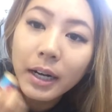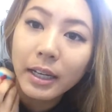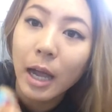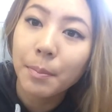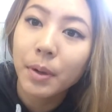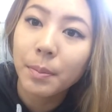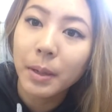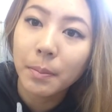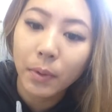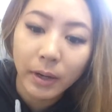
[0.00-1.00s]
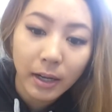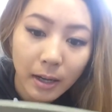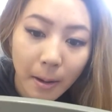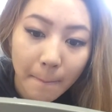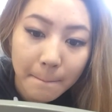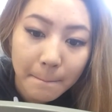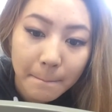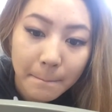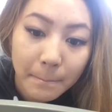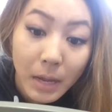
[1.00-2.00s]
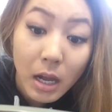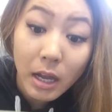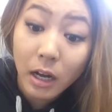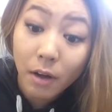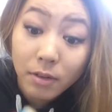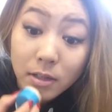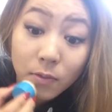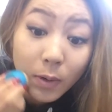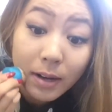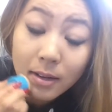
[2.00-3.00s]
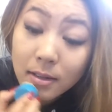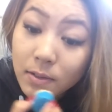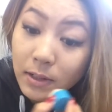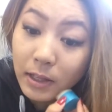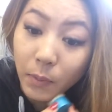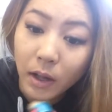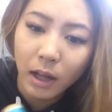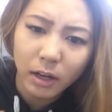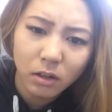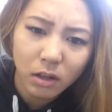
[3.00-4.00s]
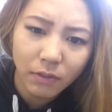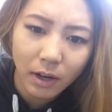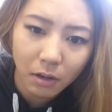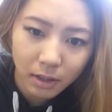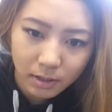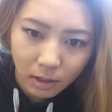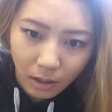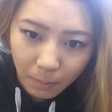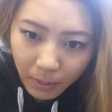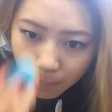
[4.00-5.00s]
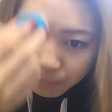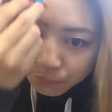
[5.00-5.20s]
I can't pinpoint it. It covers the redness really well. I don't know if I already said that, but